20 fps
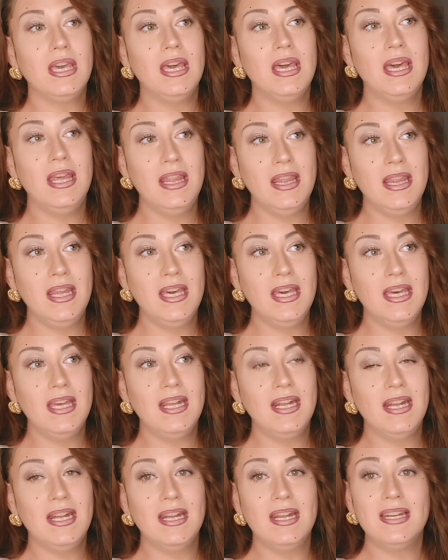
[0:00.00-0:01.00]
And
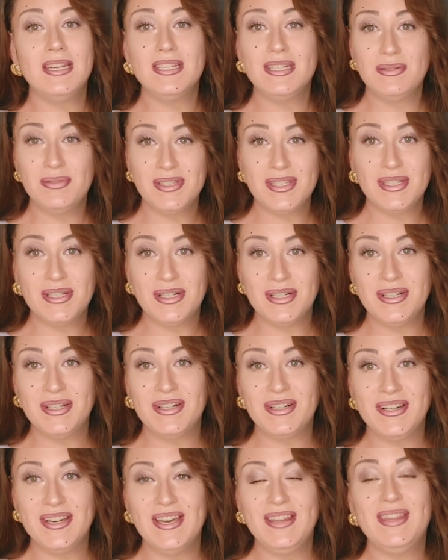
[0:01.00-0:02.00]
then she was a
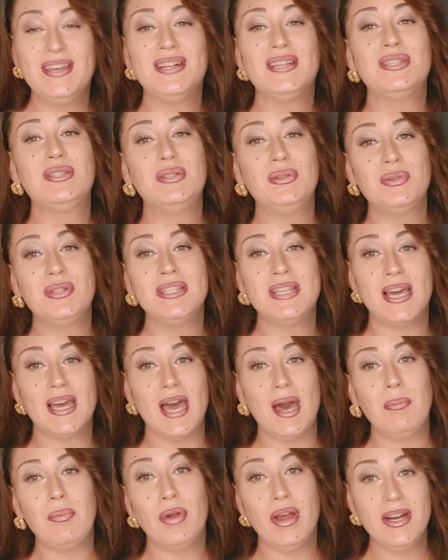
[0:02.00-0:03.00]
girl. And then as soon as I
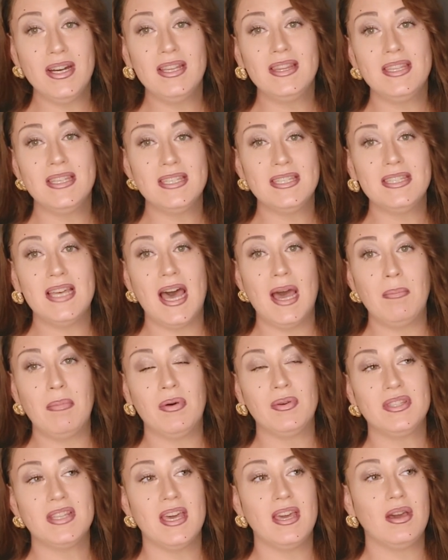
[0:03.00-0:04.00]
got pregnant this time, I
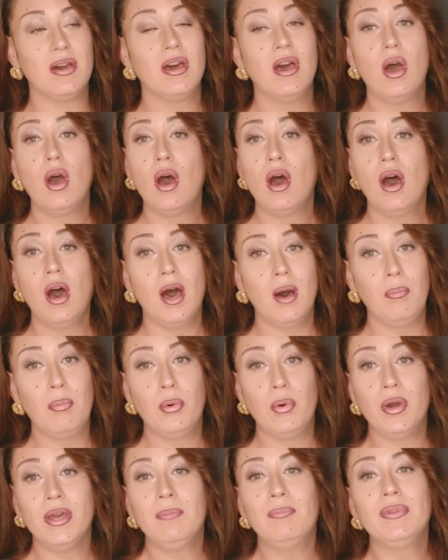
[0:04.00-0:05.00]
was like, a
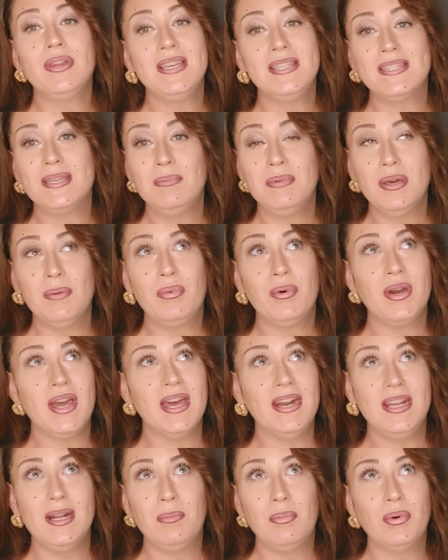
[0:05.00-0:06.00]
boy, please give me a boy. I
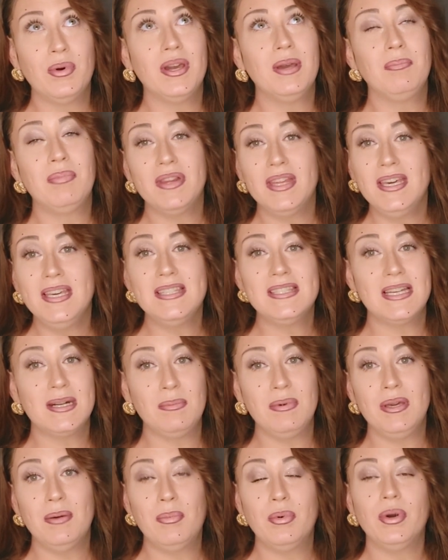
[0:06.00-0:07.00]
need a boy. Please let it
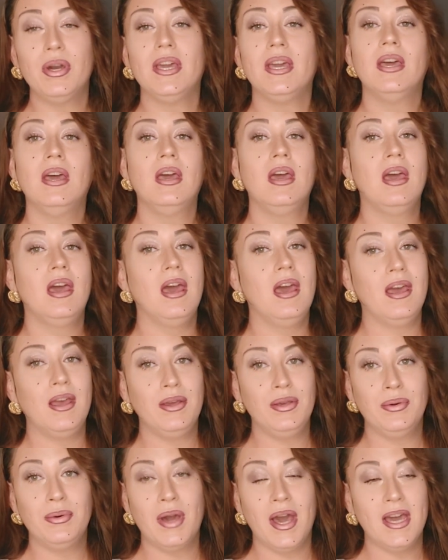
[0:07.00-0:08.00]
be a boy. And
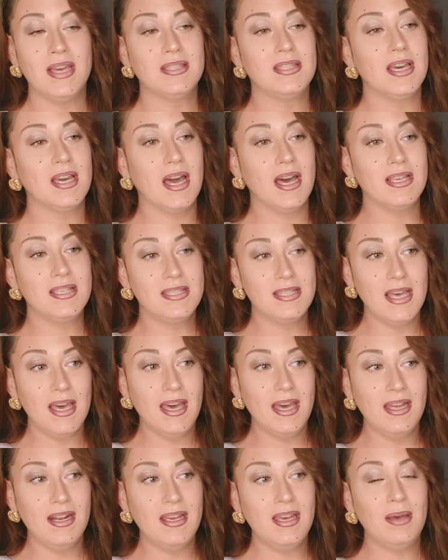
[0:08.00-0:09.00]
you guys, like I
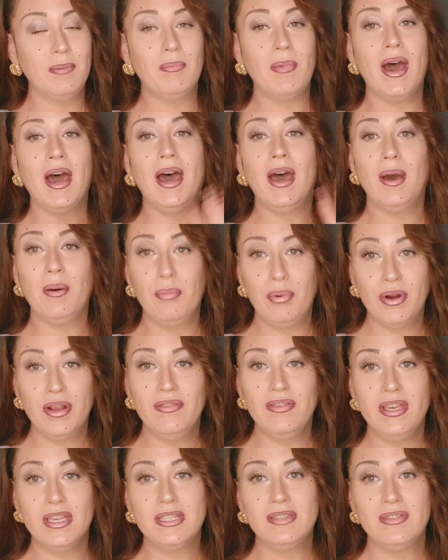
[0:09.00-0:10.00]
said in my
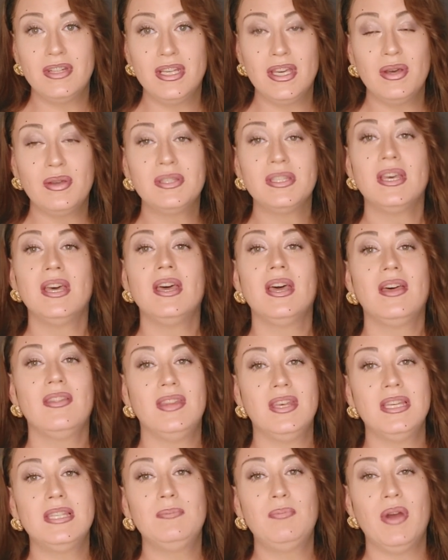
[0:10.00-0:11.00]
previous videos,
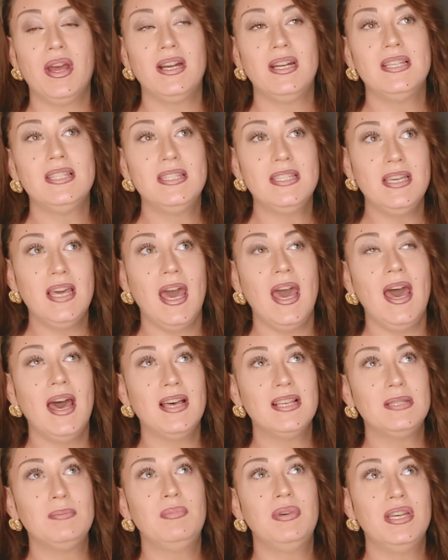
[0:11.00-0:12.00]
this pregnancy
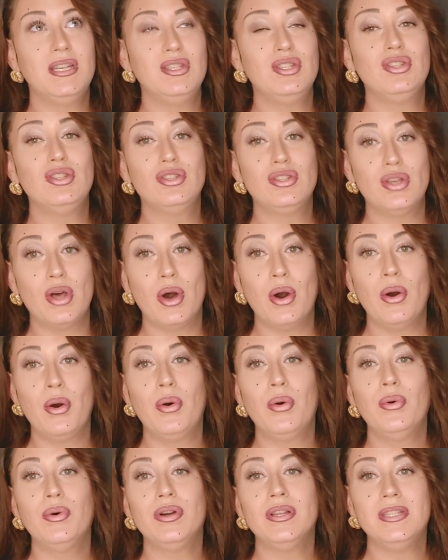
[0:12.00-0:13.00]
has been
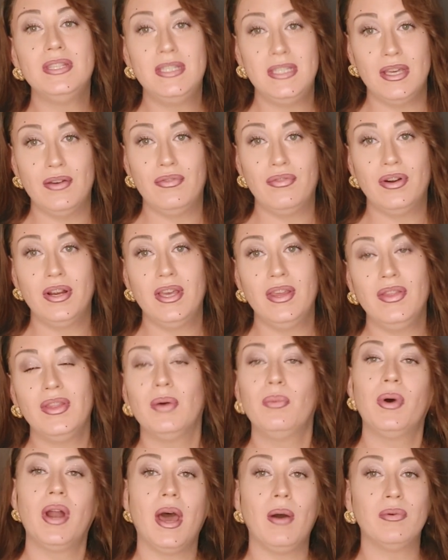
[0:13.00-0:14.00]
so different
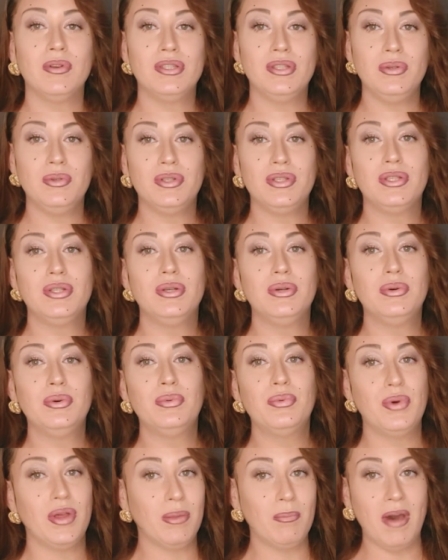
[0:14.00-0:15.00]
than what I was used to
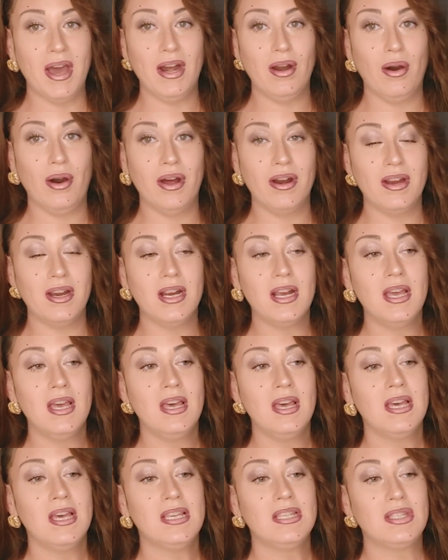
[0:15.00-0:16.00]
with my daughter.
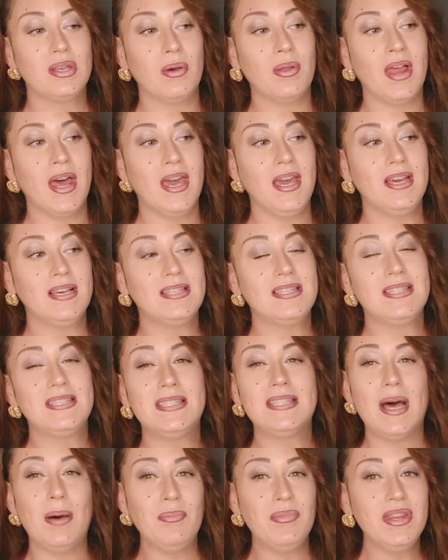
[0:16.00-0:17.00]
So like
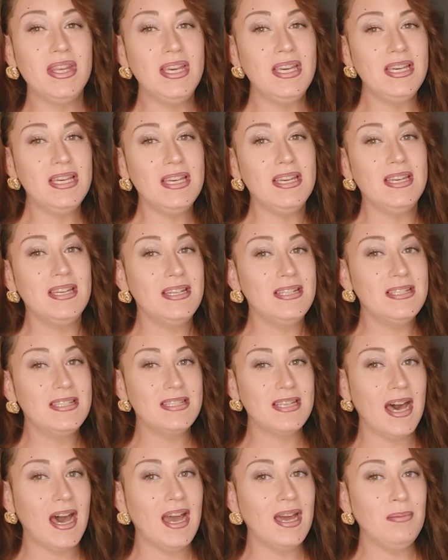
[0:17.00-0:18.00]
something
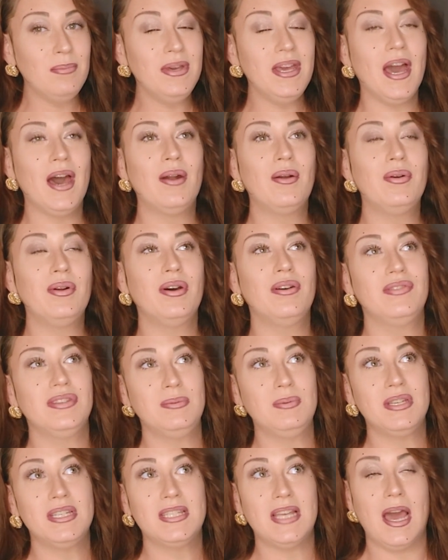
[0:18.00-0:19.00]
inside me, I don't know if it's
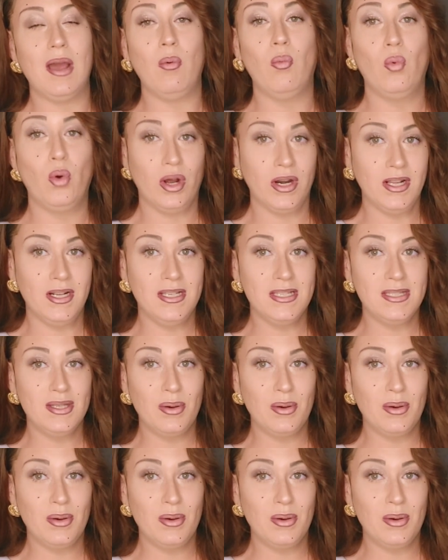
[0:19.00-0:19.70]
because I wanted it